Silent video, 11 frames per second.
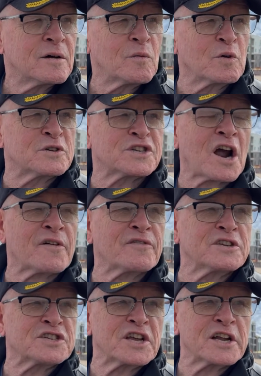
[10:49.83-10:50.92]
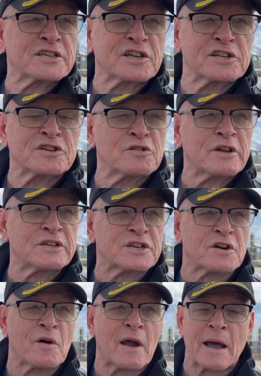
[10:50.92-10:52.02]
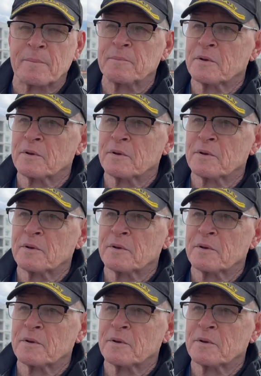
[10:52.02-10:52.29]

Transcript: were sovereign citizens, who gives a crap?